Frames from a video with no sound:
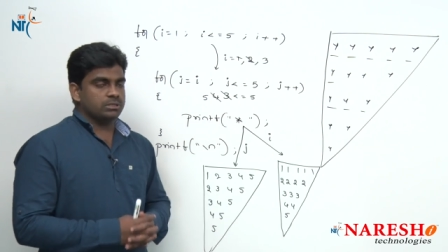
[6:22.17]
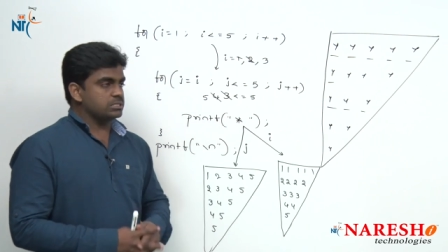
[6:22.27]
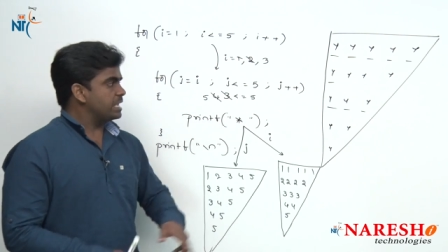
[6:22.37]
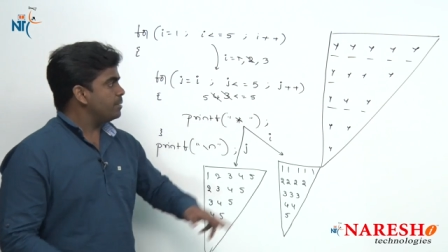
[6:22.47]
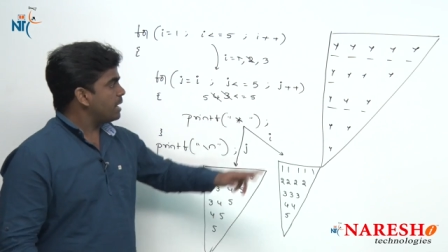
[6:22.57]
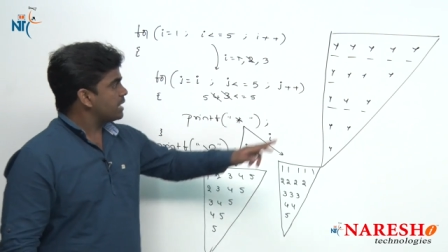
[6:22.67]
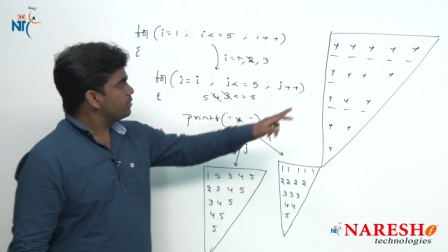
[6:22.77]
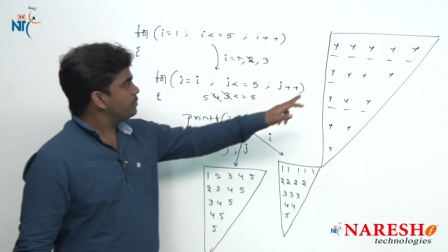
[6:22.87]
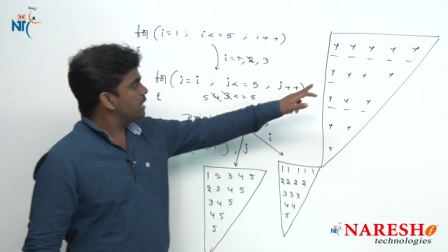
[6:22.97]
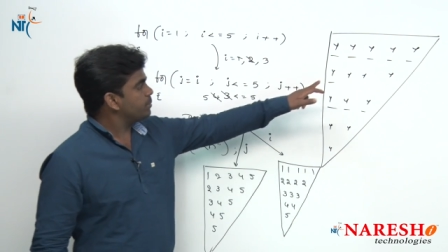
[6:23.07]
The same
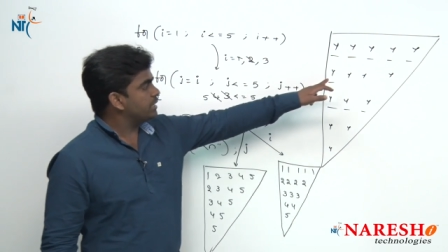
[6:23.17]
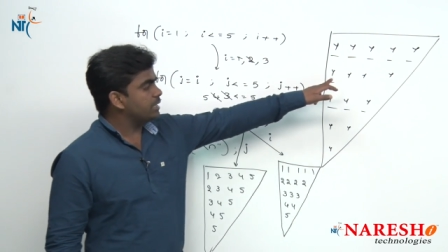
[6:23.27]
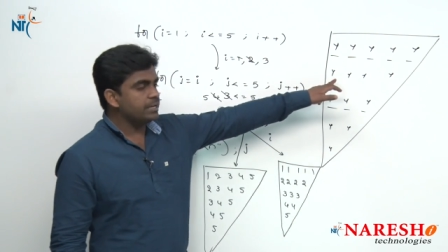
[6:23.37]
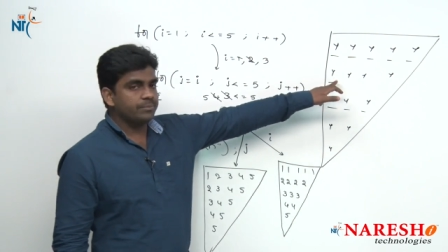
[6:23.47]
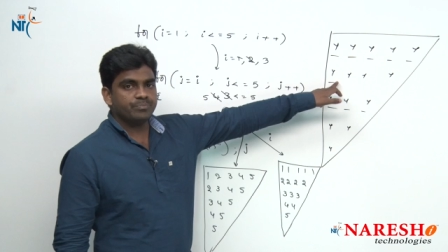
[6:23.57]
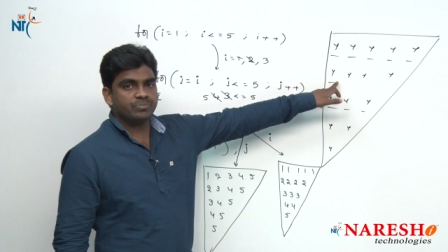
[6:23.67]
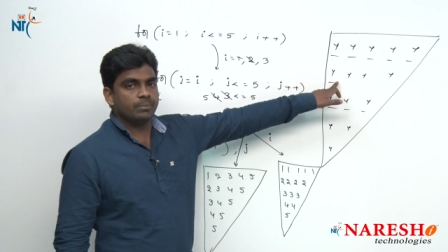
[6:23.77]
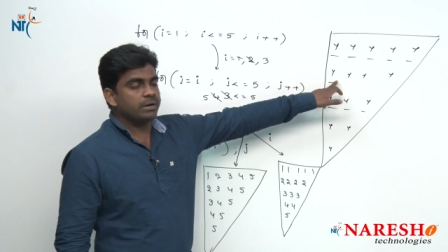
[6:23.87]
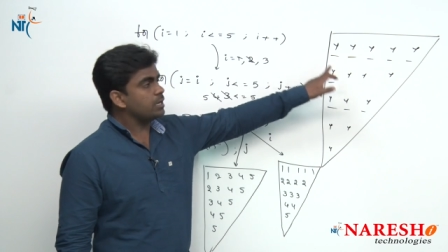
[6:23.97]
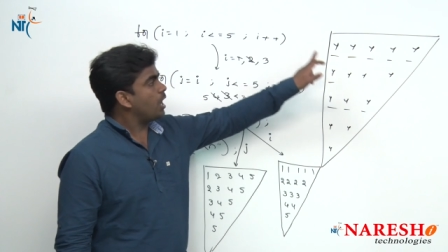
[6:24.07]
pattern we are printing,
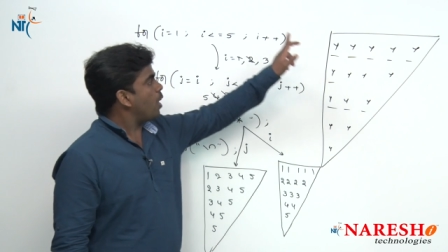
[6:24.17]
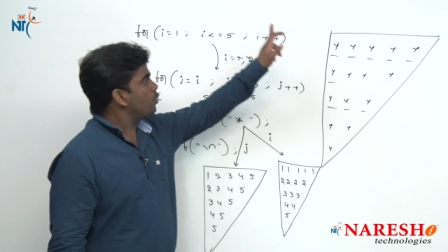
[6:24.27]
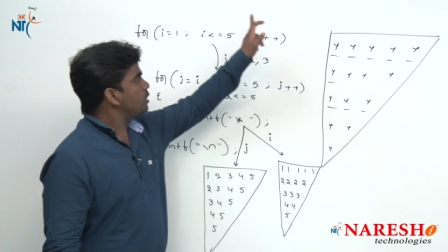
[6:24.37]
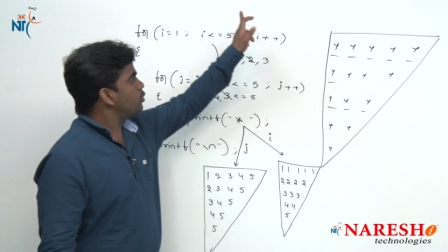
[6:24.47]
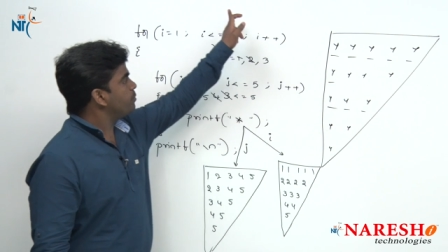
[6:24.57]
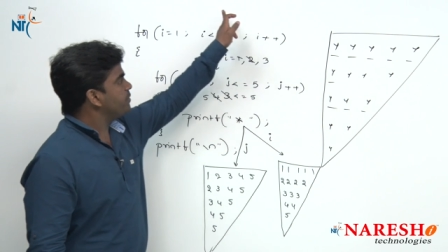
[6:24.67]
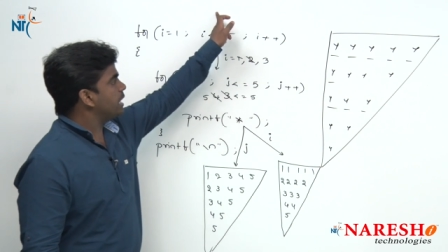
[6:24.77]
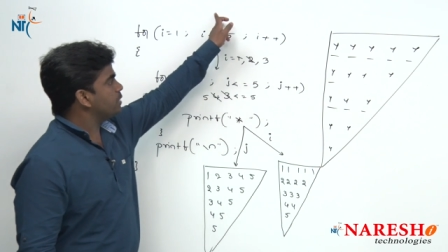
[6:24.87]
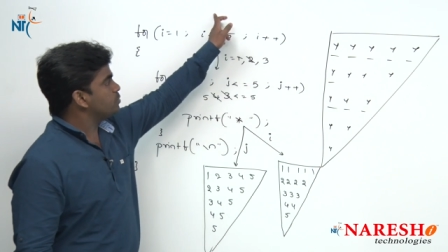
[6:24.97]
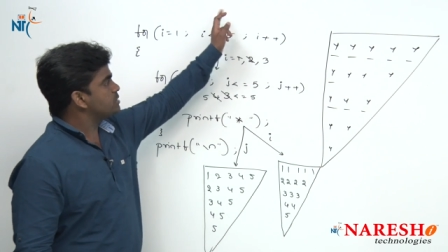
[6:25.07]
but in an outer loop we
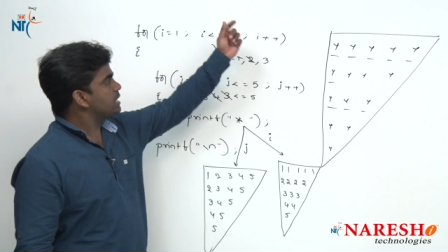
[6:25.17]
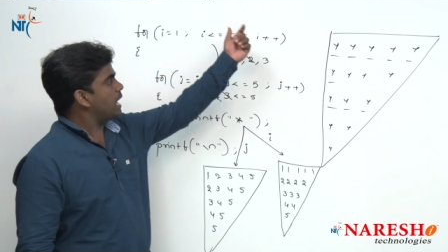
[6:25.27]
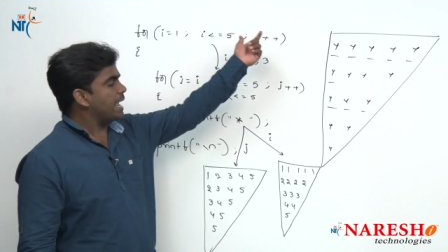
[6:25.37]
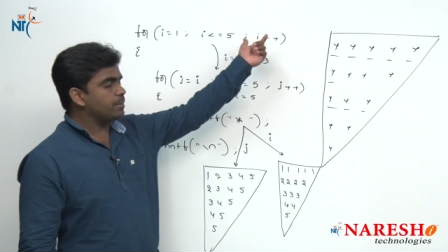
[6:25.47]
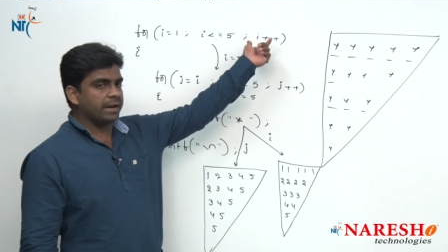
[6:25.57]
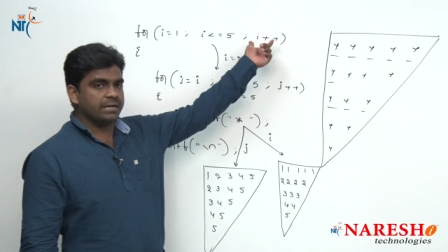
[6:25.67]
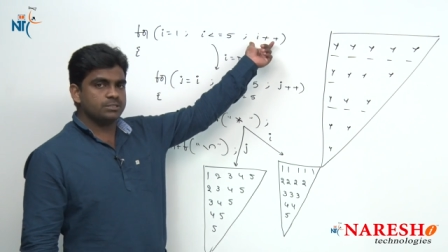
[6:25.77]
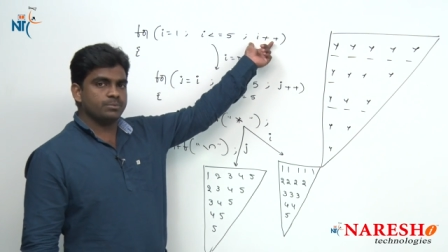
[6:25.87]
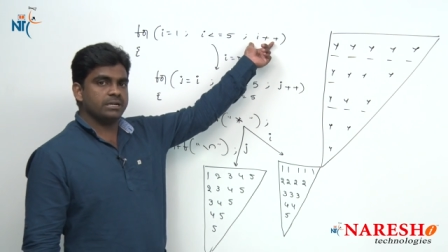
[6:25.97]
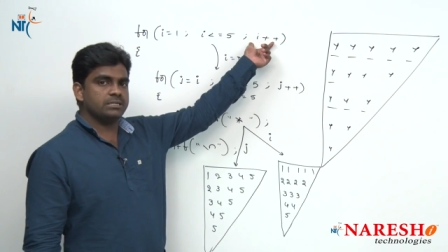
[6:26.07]
are using I
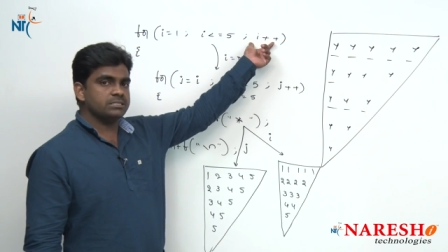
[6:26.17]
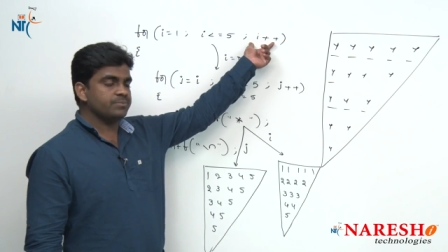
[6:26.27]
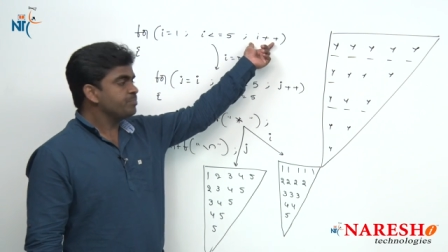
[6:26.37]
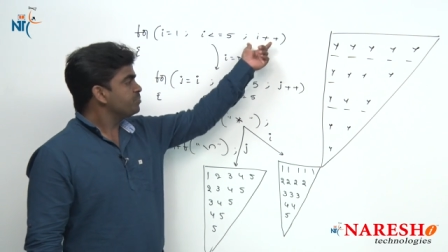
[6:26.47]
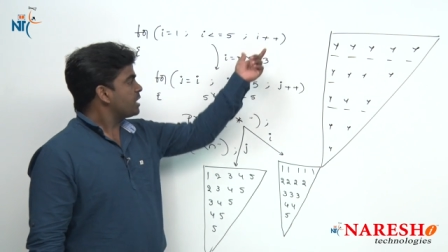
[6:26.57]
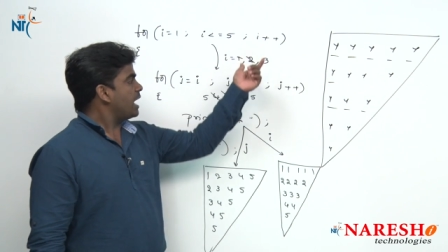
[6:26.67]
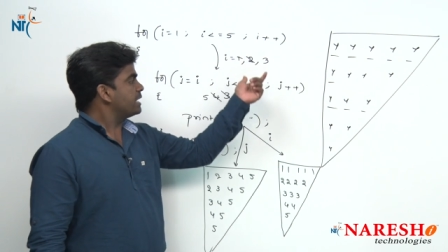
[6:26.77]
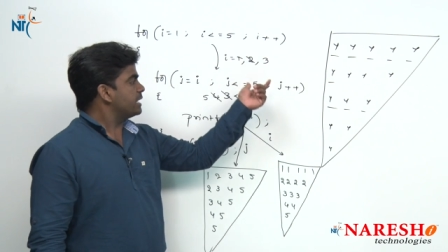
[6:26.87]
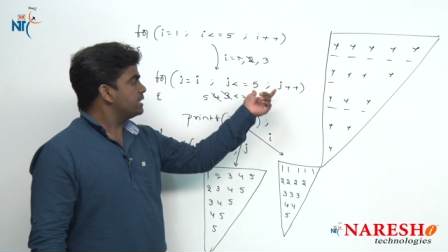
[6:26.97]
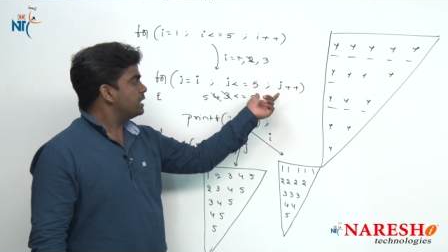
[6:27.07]
minus minus,
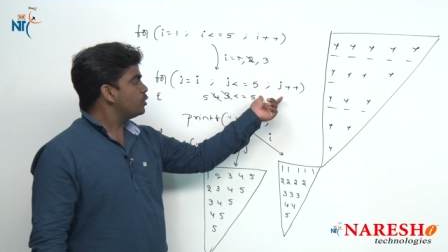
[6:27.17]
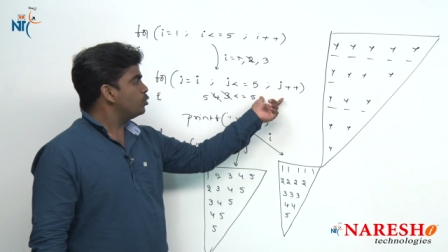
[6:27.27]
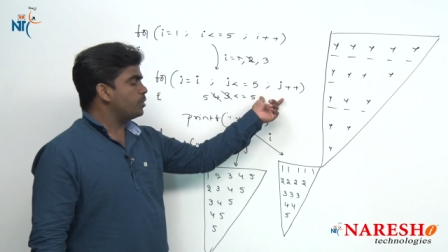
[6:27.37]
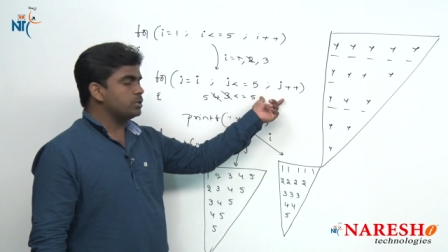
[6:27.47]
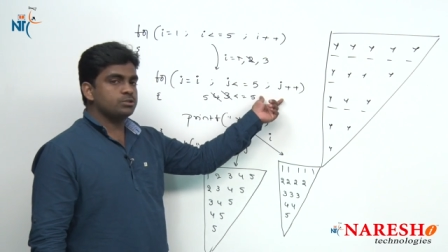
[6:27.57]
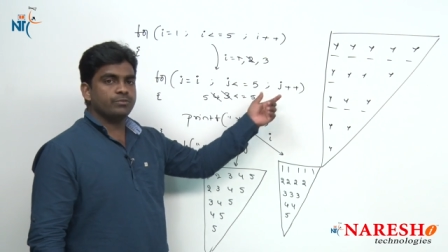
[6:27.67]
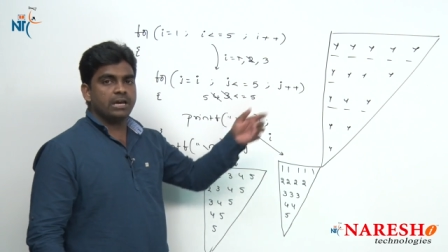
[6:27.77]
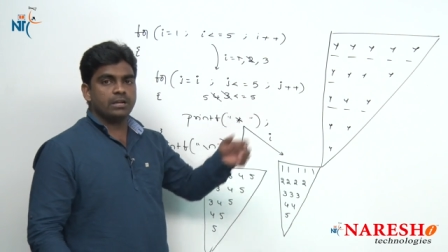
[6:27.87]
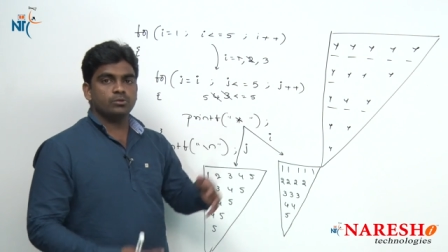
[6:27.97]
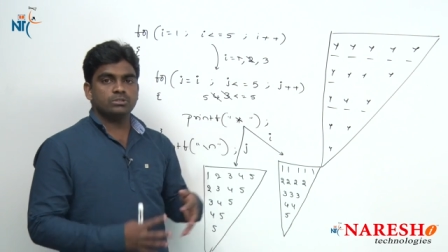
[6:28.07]
and inner loop also we
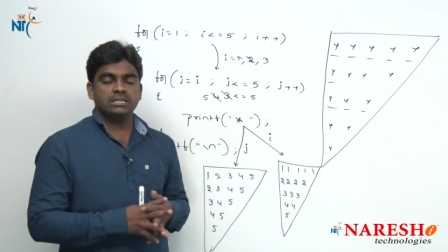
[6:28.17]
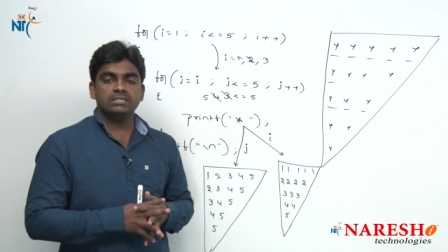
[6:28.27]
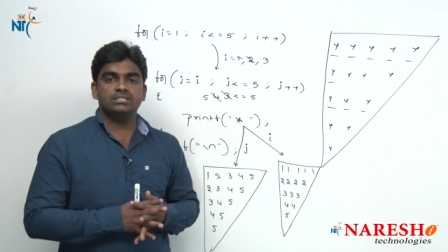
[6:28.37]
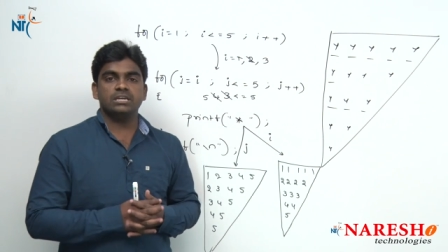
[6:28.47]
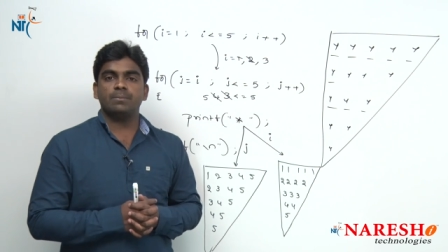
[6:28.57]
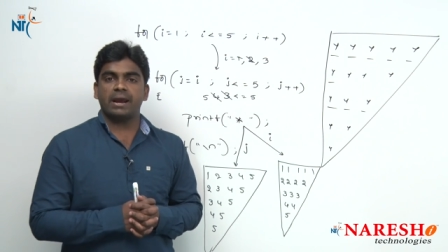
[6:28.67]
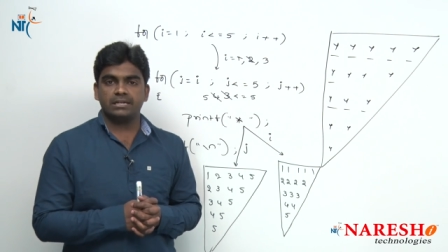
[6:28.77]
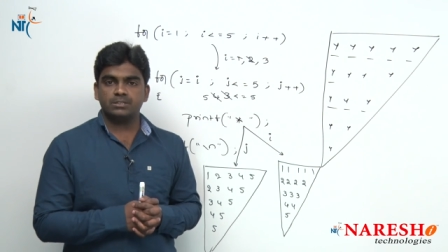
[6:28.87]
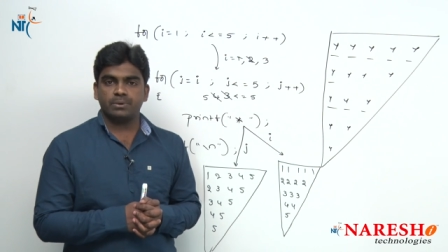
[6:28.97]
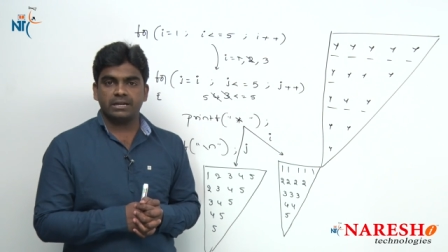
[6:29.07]
are using J
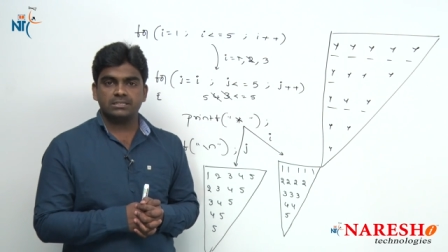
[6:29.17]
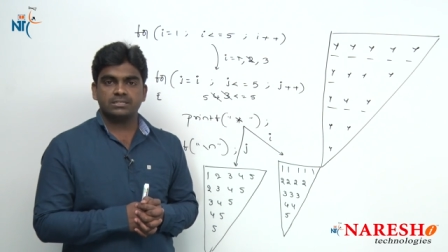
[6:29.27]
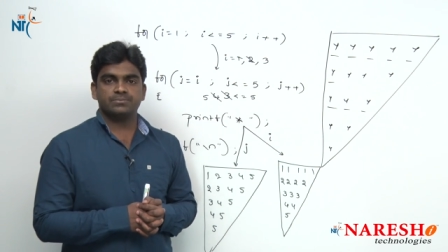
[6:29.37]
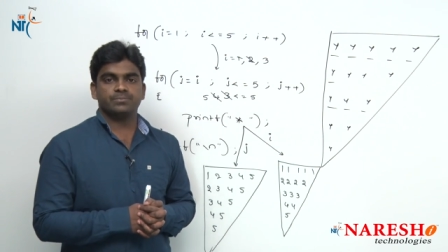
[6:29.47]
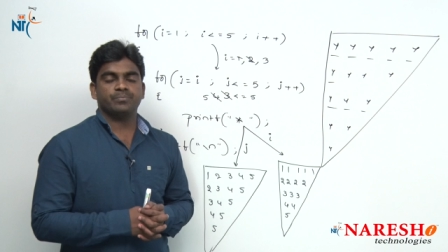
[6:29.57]
minus minus.